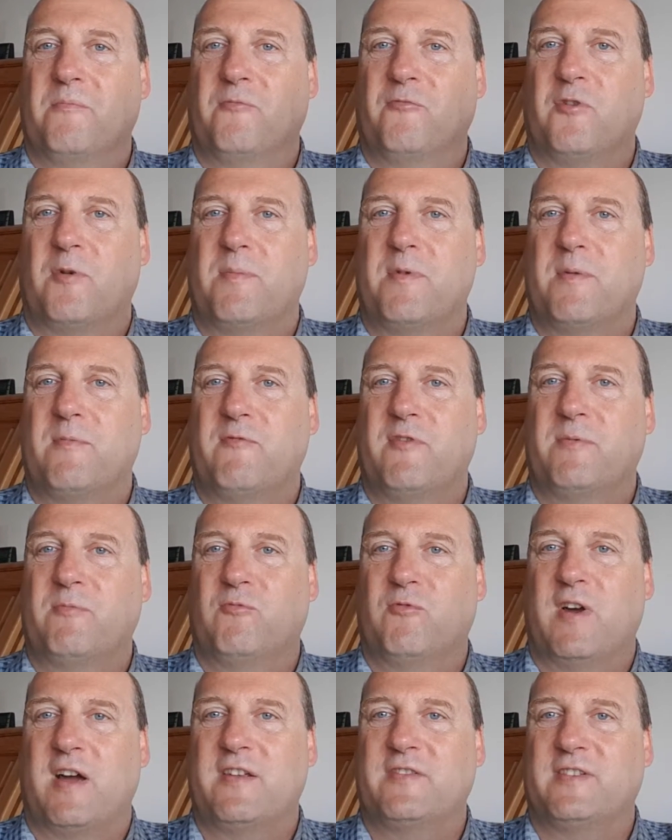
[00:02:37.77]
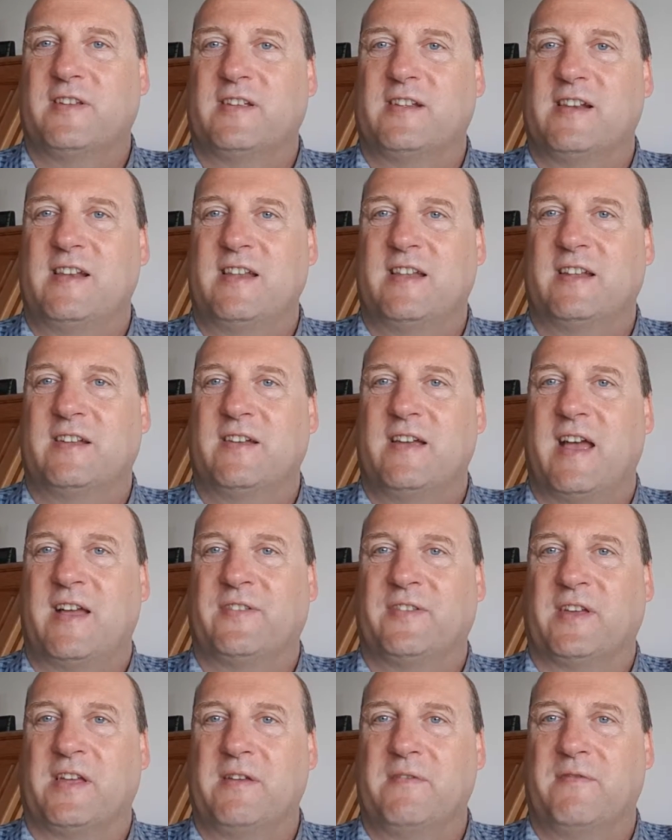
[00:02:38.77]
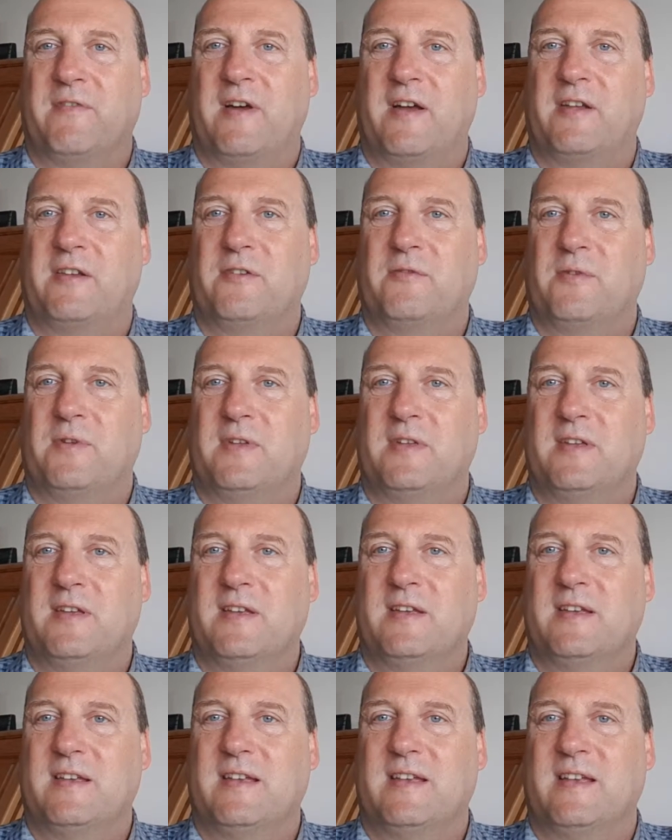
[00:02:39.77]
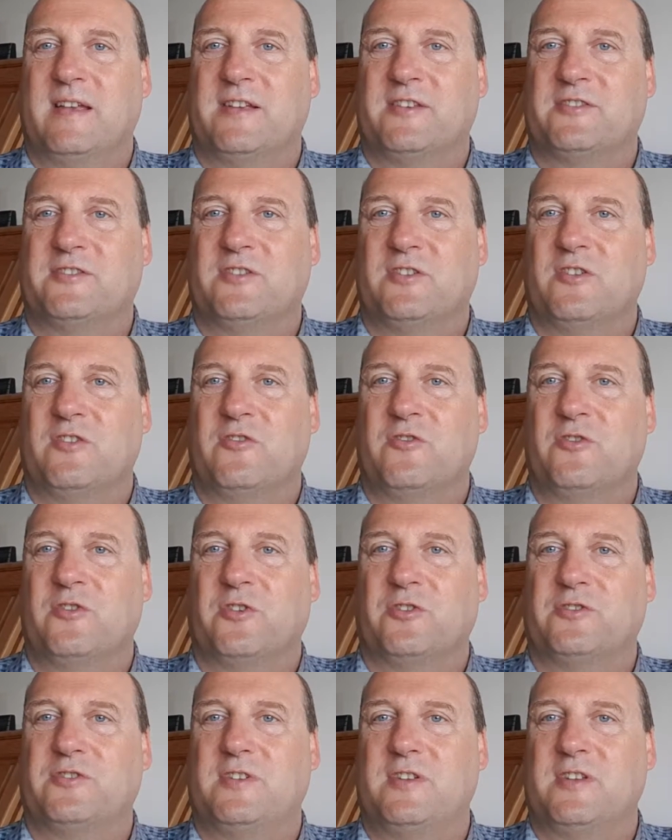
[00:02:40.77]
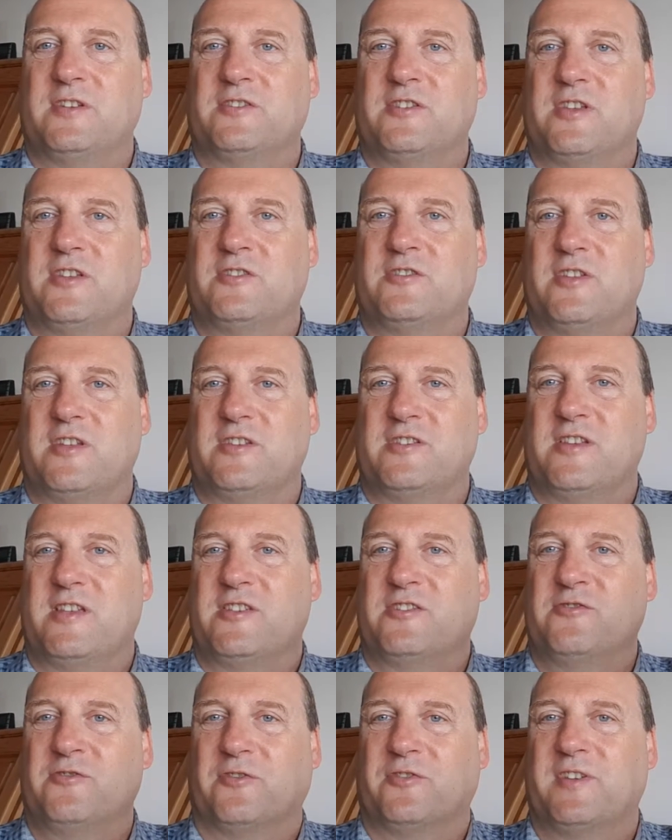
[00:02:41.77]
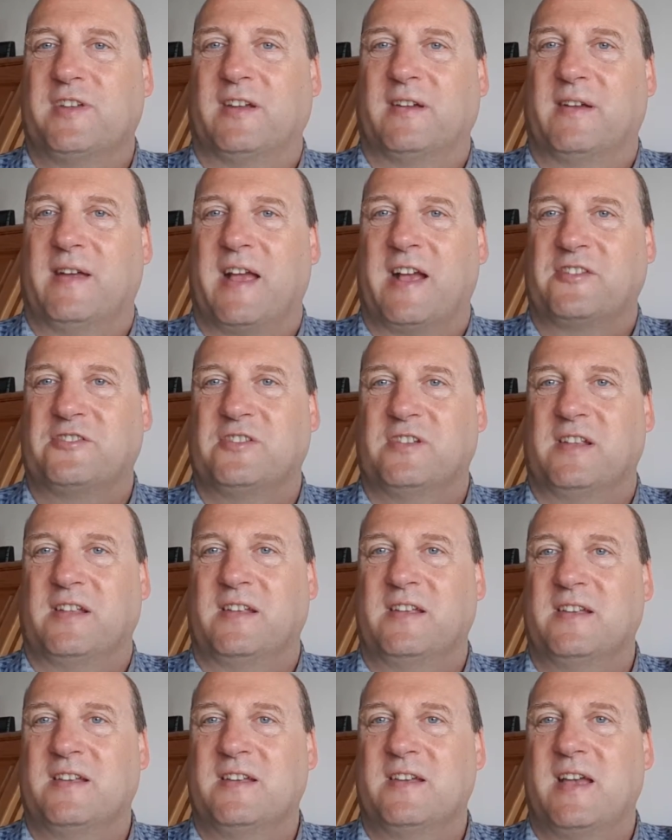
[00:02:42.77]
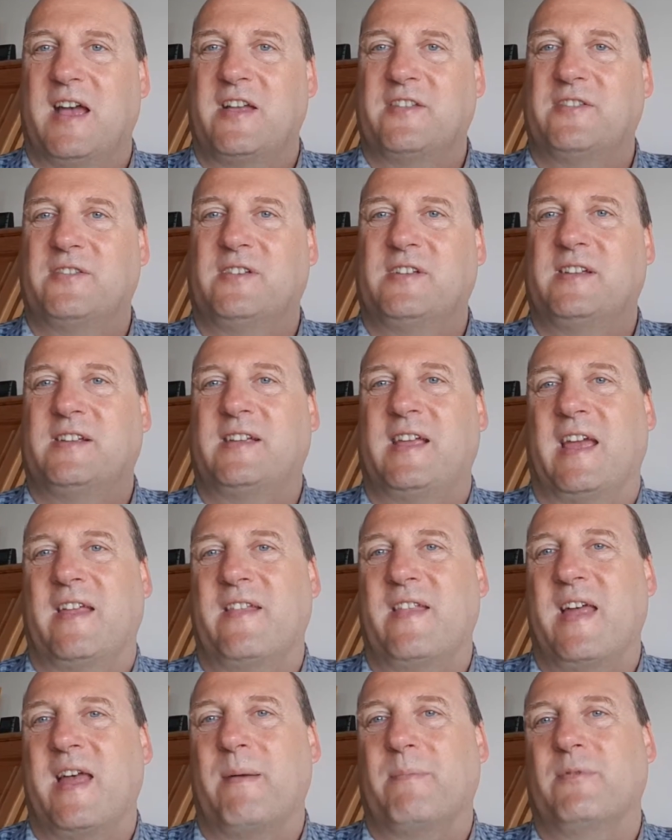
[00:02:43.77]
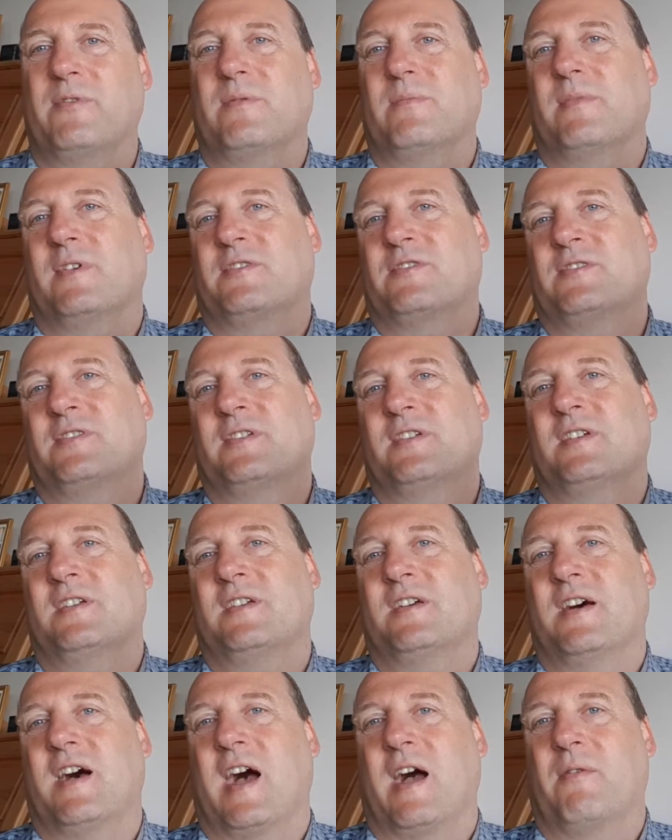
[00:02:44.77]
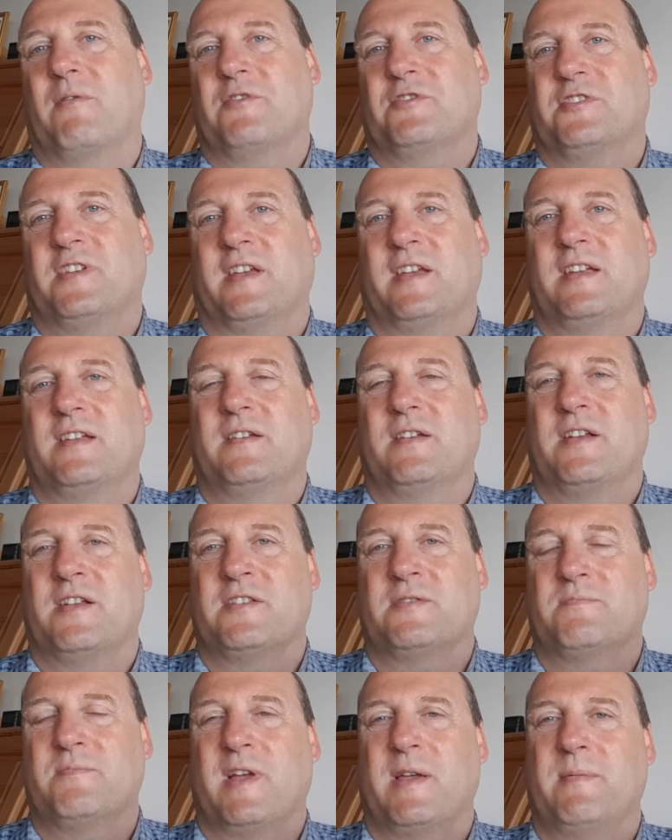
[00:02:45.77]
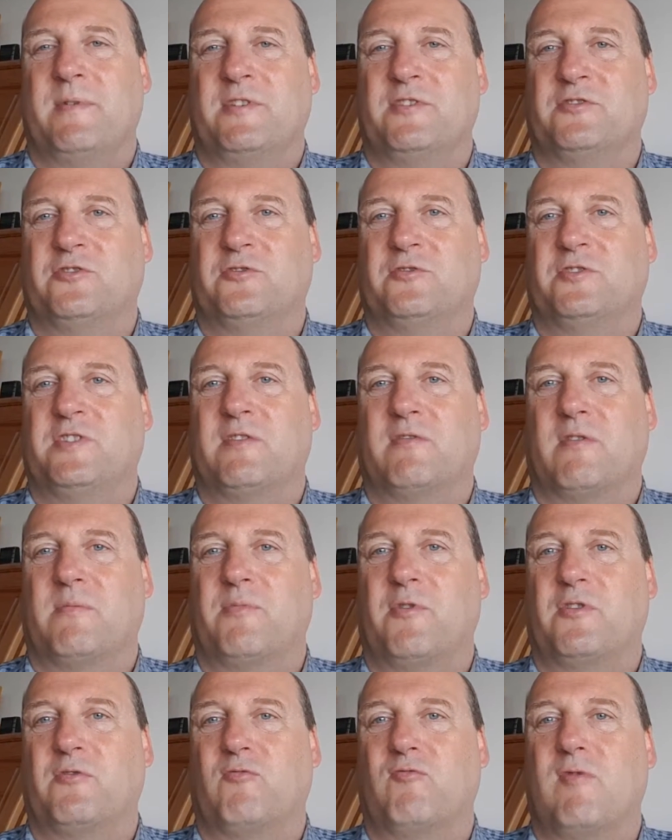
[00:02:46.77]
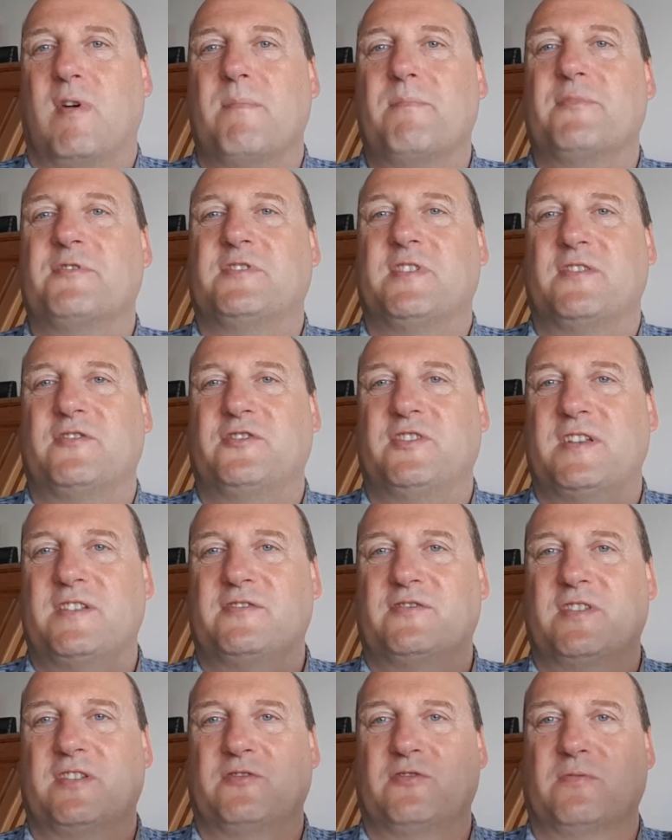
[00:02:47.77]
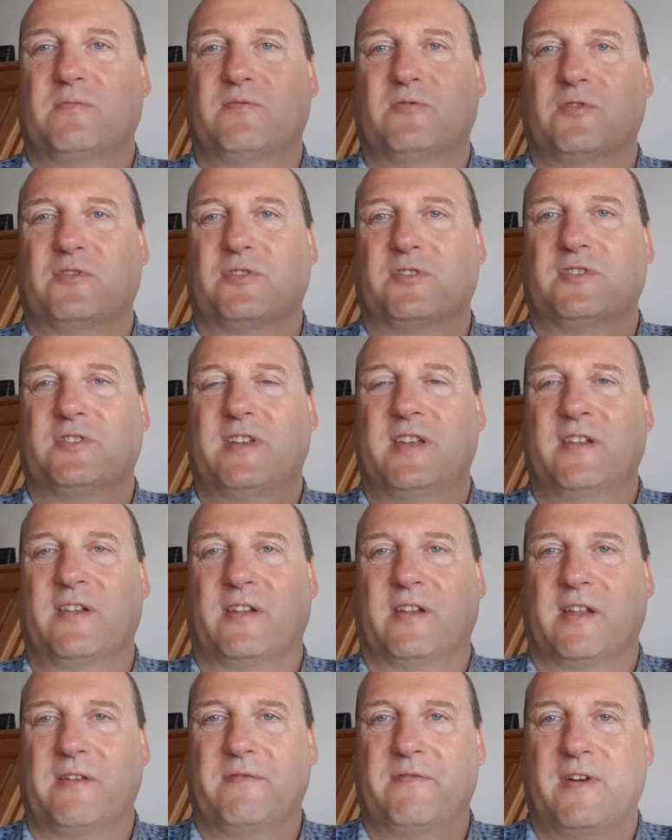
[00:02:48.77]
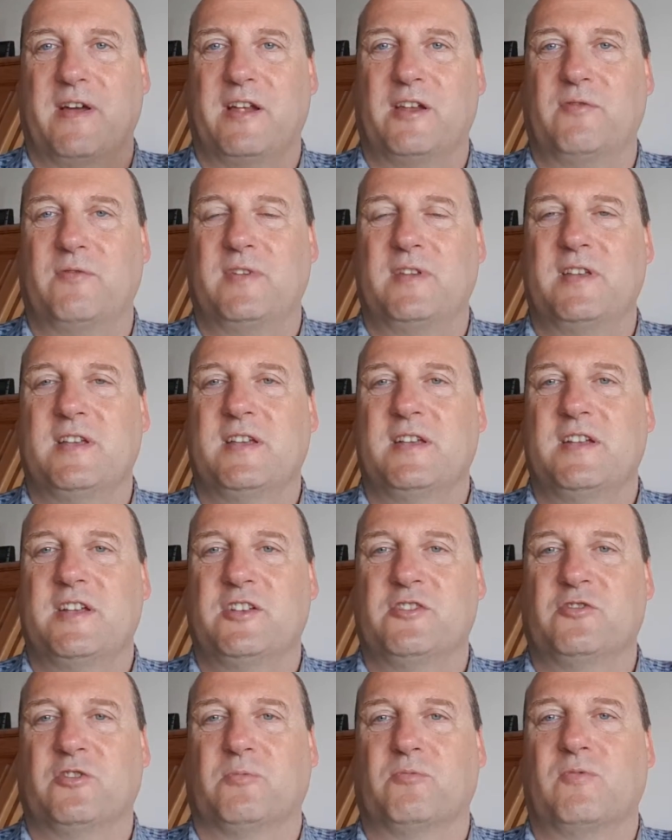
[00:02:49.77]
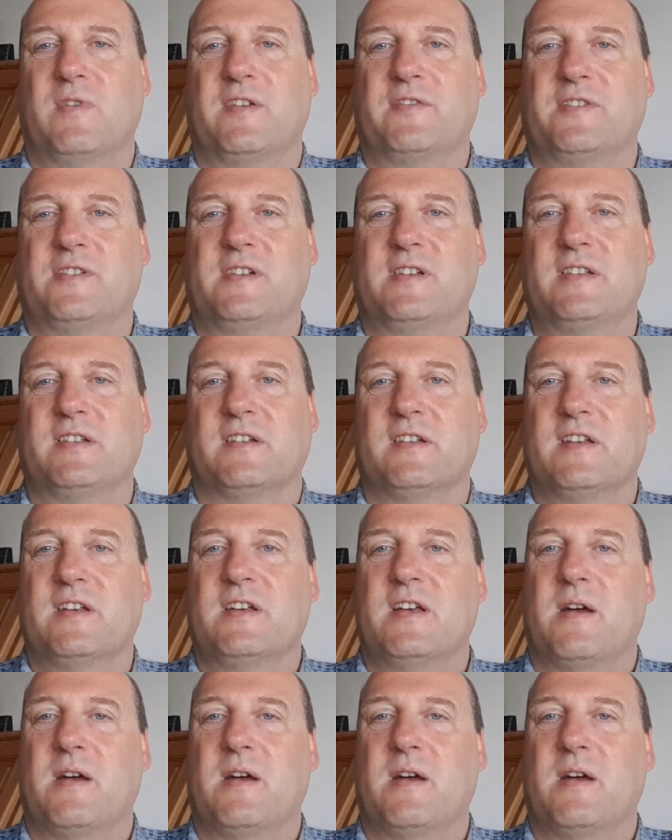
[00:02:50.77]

problem with bright and clear at a refinery is not there actually. It can happen, but I would say it's maybe 0.1% chance that your product in a refinery is not bright and clear.